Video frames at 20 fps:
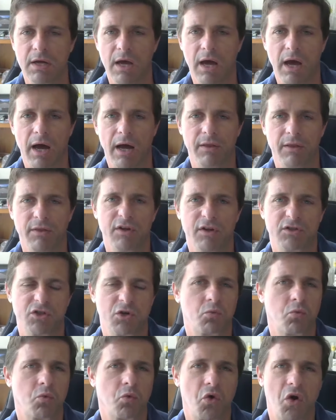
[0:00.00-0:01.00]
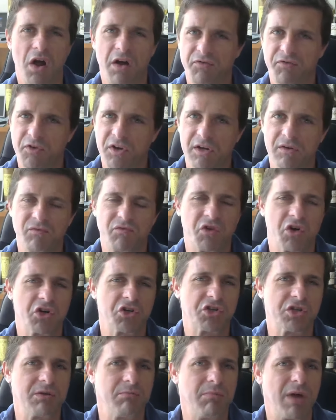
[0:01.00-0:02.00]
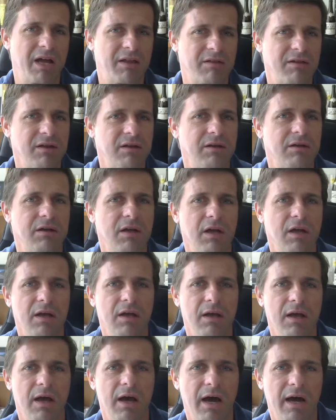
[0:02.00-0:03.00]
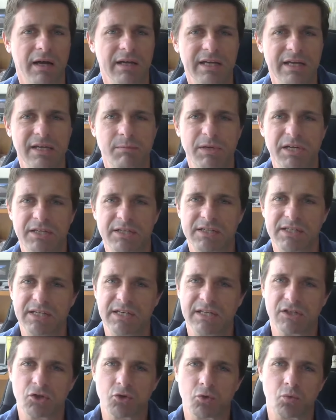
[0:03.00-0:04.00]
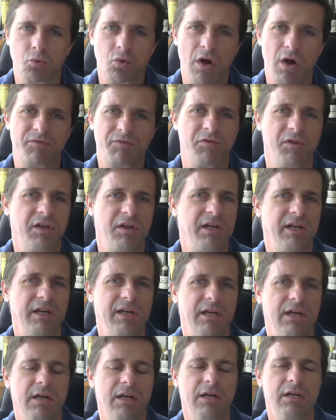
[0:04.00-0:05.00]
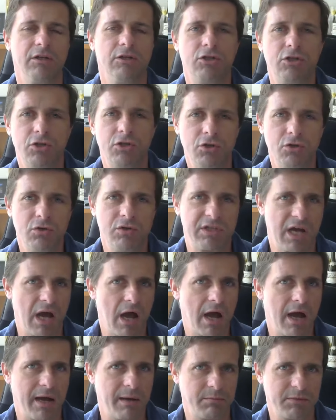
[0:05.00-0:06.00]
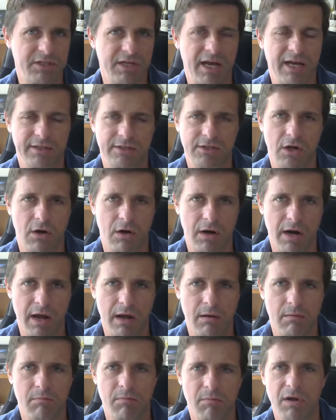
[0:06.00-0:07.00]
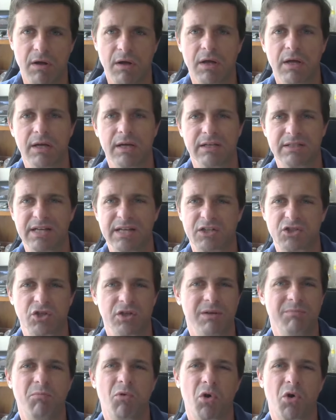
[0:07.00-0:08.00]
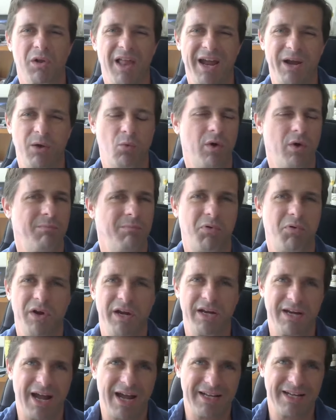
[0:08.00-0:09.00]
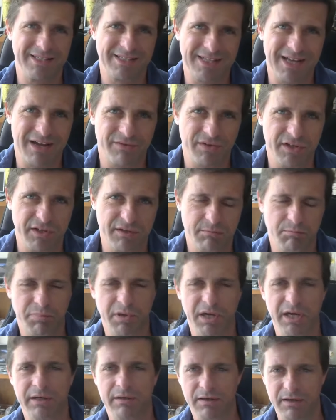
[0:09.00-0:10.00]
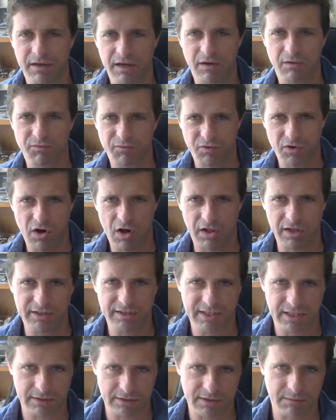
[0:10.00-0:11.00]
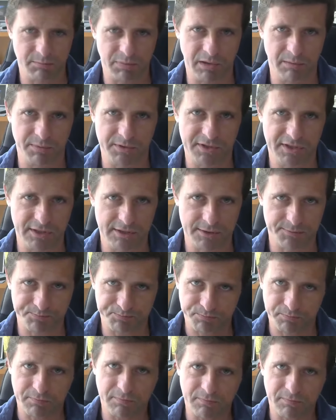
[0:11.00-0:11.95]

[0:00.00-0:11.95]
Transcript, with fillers: Uh, there's a rough conversion method. Uh, EBC is roughly two times SRM. It's actually more like 1.97, but you know, for all intents and purposes,